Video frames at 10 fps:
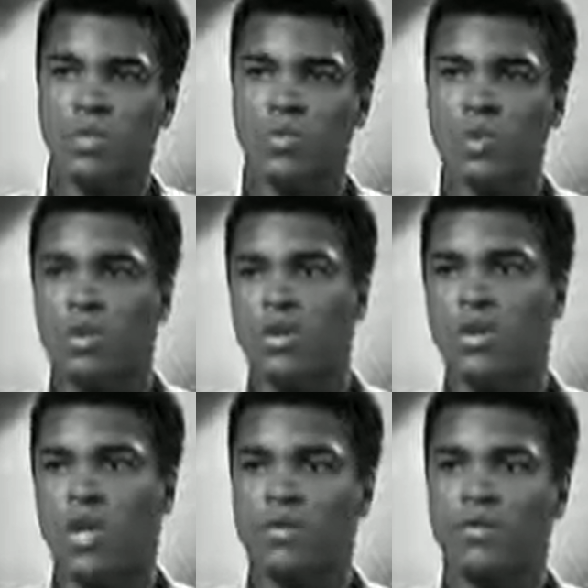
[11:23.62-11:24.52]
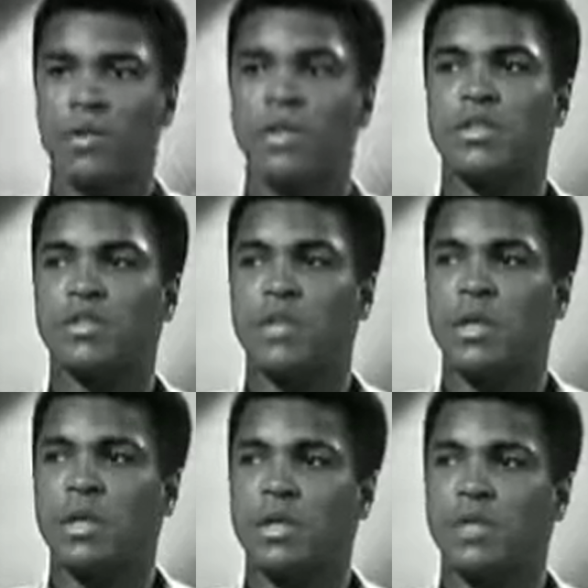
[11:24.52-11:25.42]
That's where they have the races
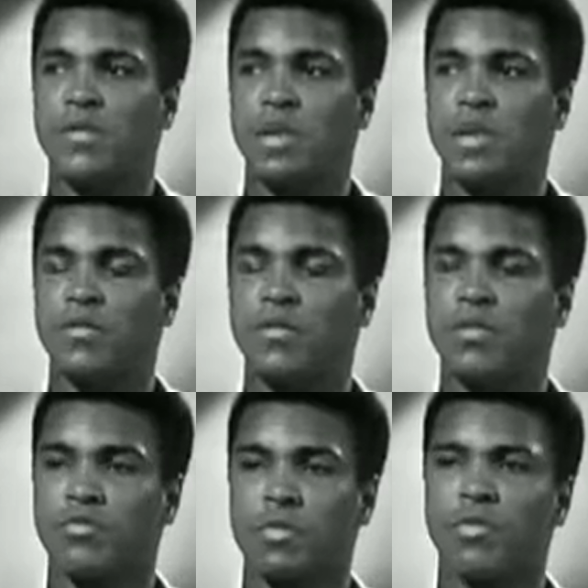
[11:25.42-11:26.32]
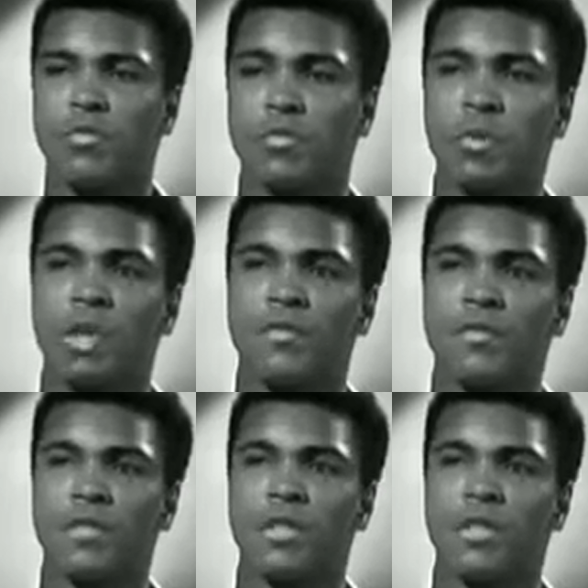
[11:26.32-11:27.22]
where I lived. I lived across the street from where they
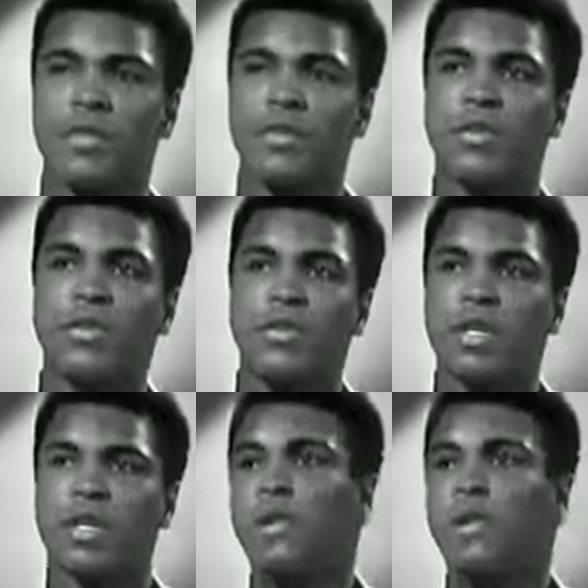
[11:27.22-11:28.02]
have the race every year.